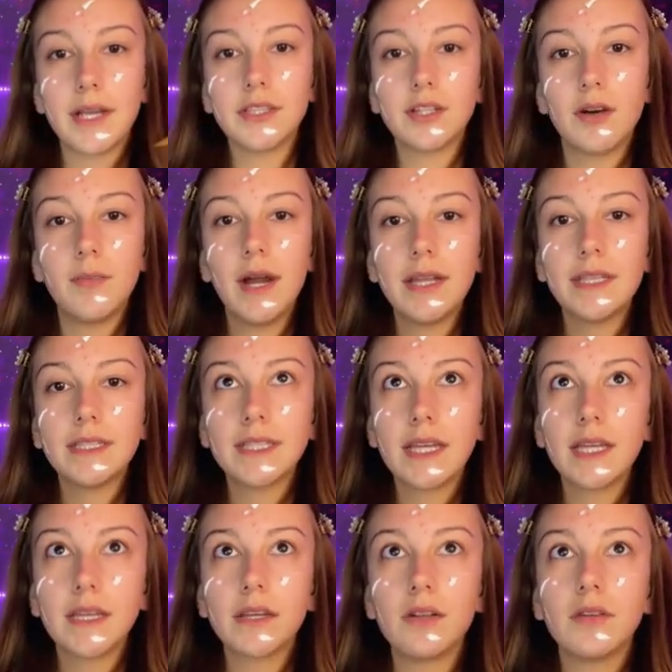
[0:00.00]
Okay, don't mind this,
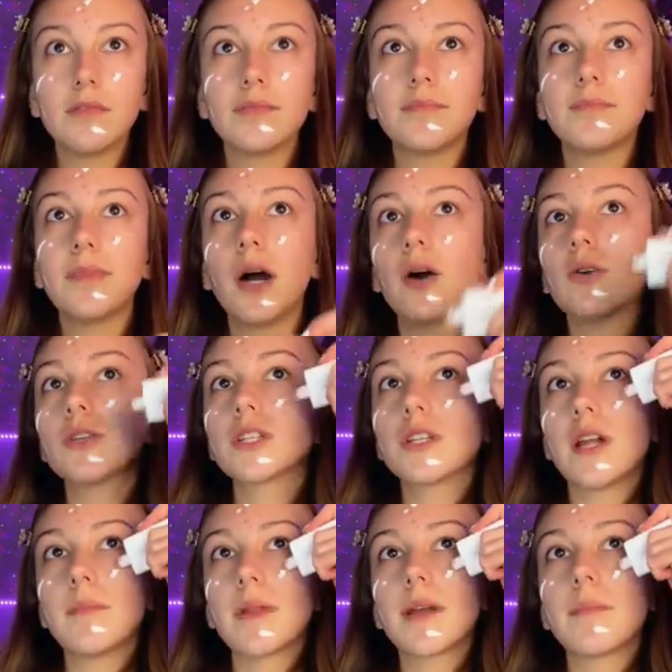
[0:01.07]
like, little
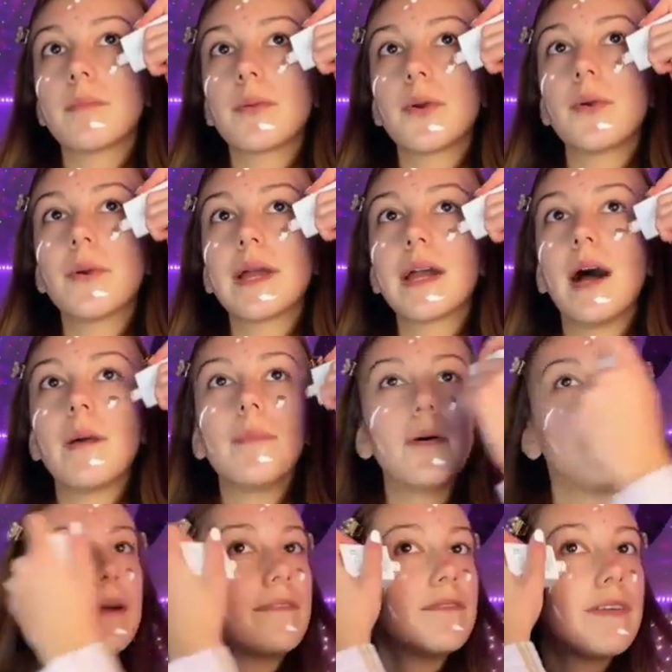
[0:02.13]
potion I'm, like, brewing up
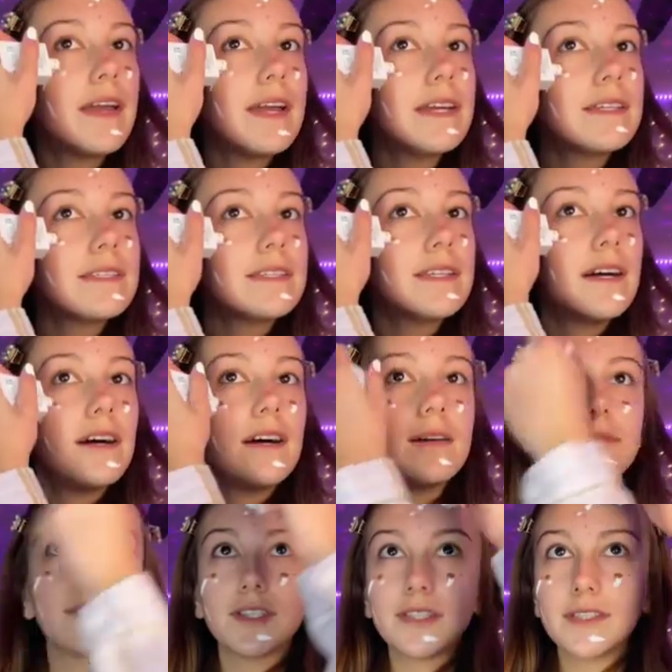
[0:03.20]
my face.
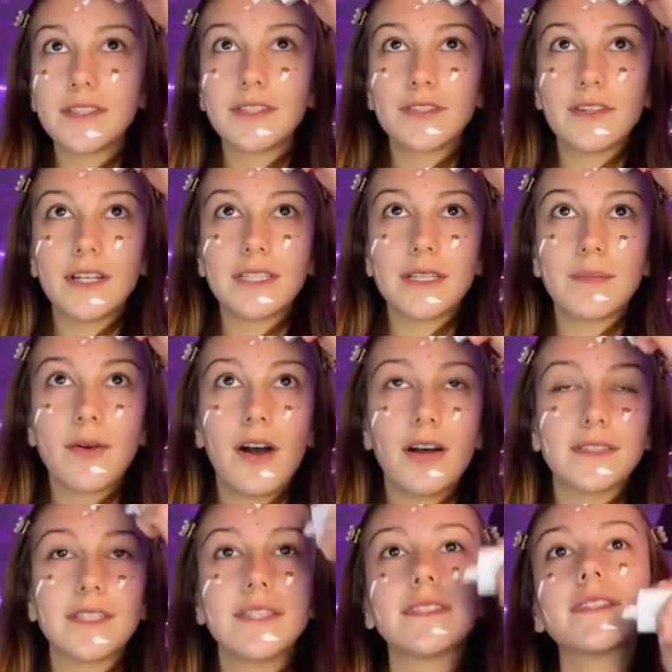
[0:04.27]
Just trust the
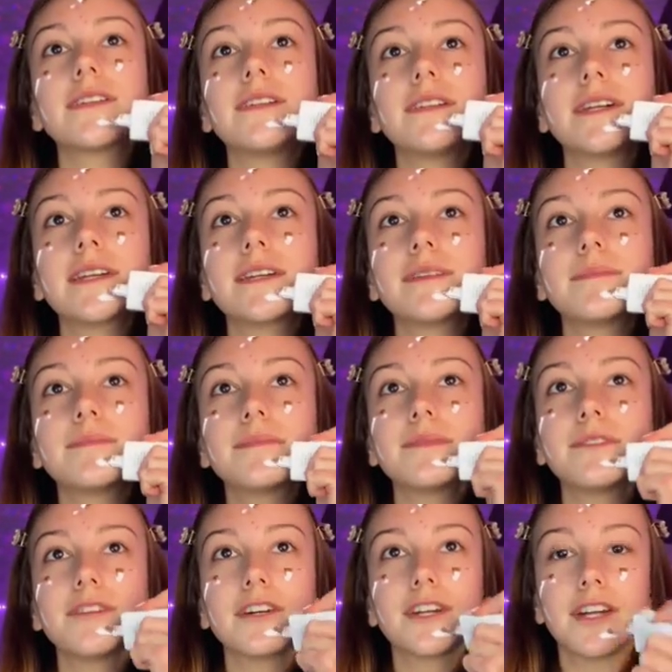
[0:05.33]
process. It'll, like,
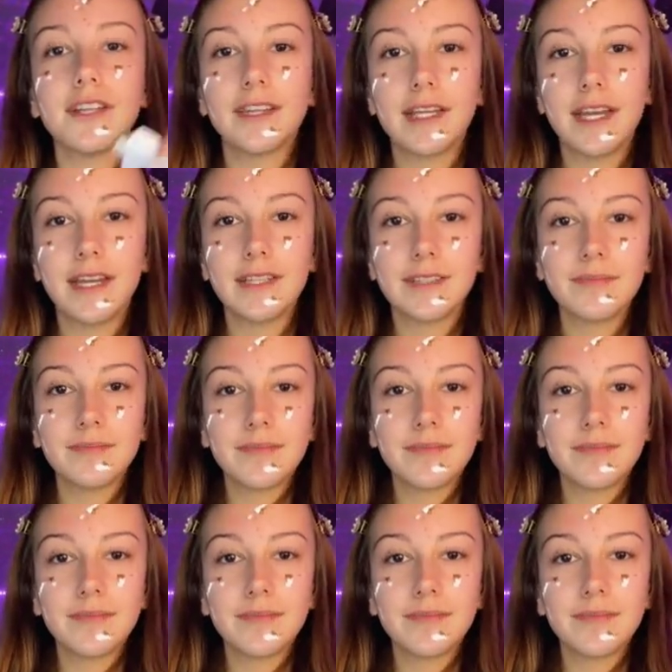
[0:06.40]
look good in the end.